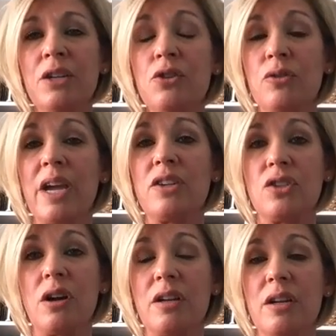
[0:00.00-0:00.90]
industry I
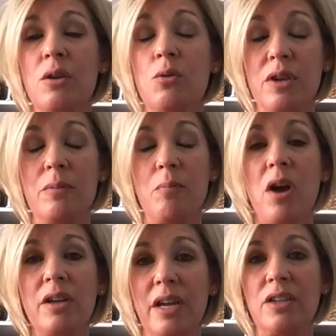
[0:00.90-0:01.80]
started, or the
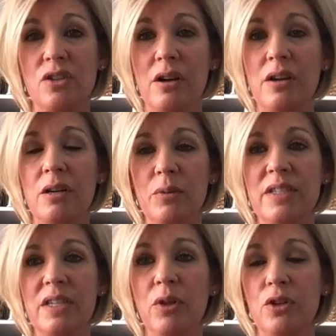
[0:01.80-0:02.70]
market I started in,
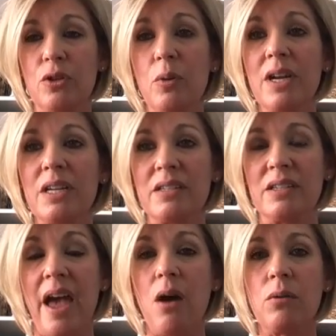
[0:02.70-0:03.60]
was similar to what it is
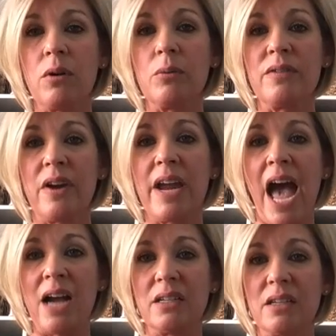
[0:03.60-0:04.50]
now, where it was very
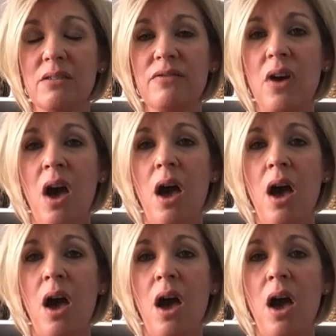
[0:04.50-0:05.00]
active.